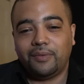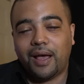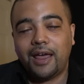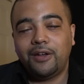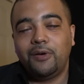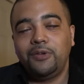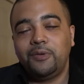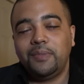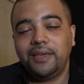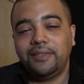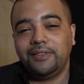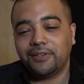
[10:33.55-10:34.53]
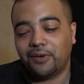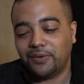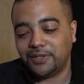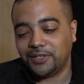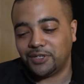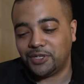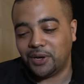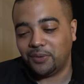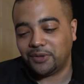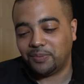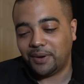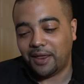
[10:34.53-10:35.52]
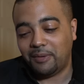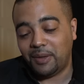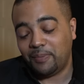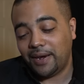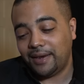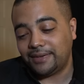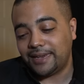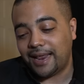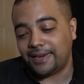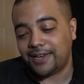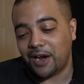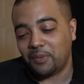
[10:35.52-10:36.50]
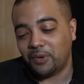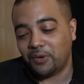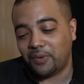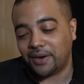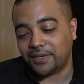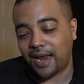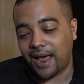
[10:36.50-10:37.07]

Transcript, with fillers: I know you mean these always as jokes, but but it's not a terrible question.